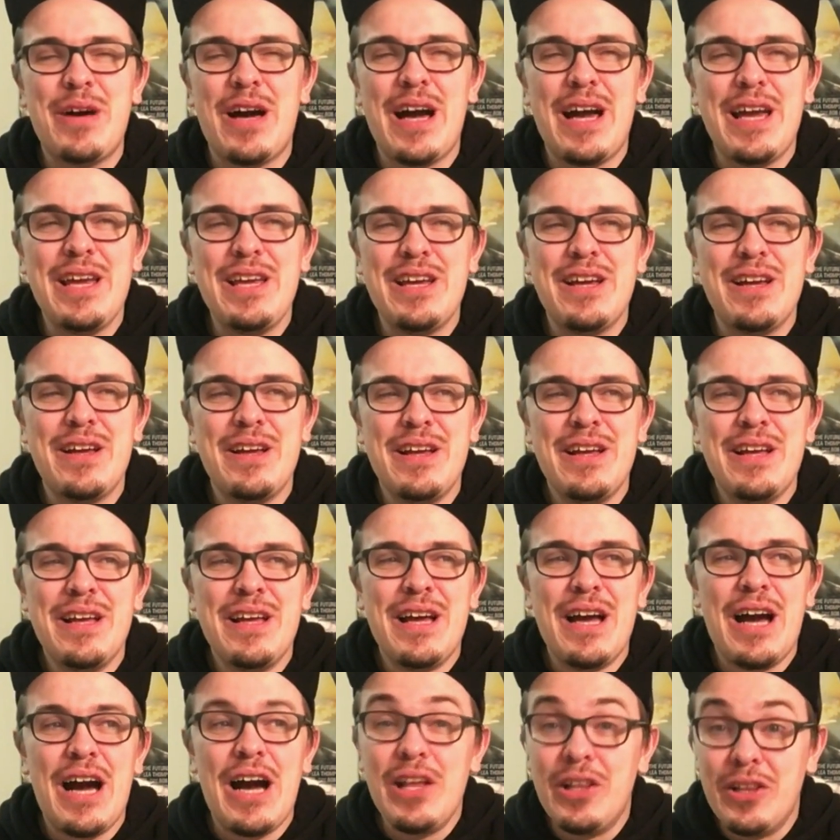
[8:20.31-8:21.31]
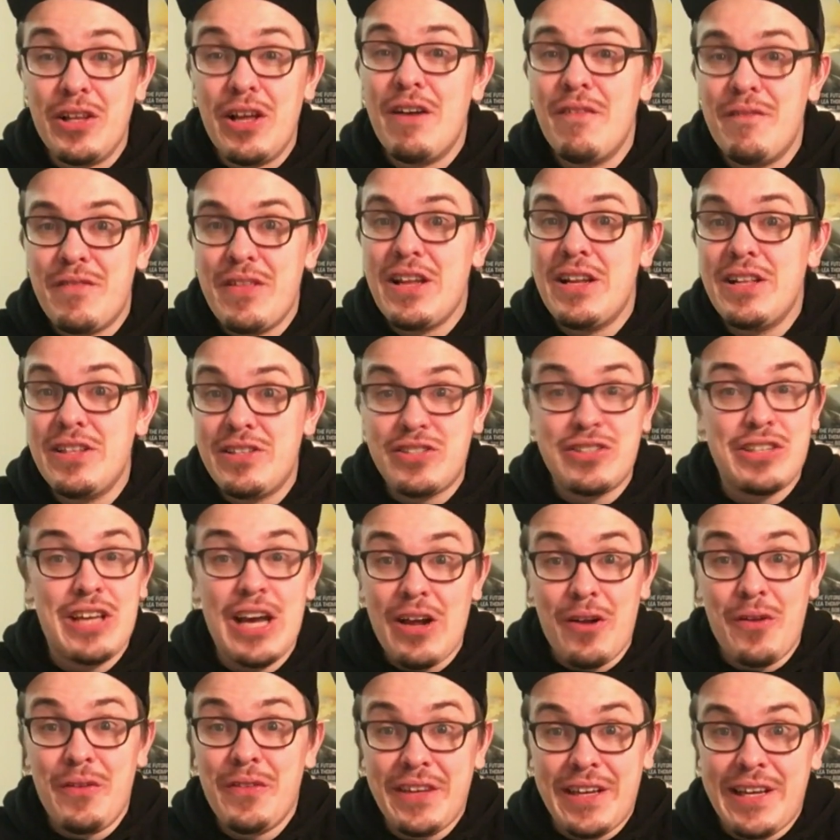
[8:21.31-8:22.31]
I love that it's
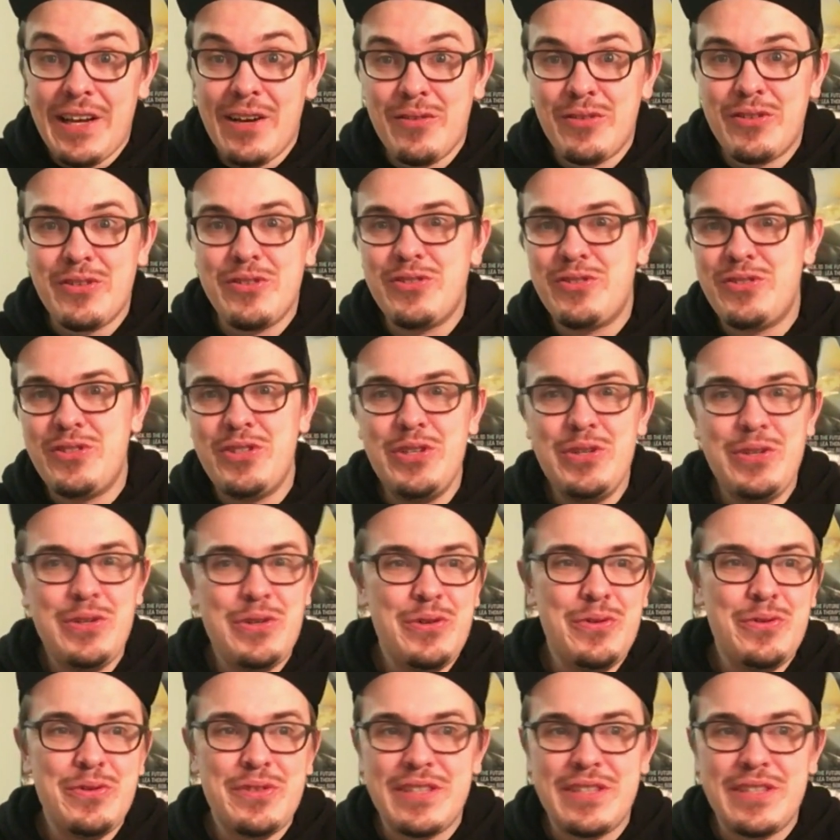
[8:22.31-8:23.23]
got all the characters, too.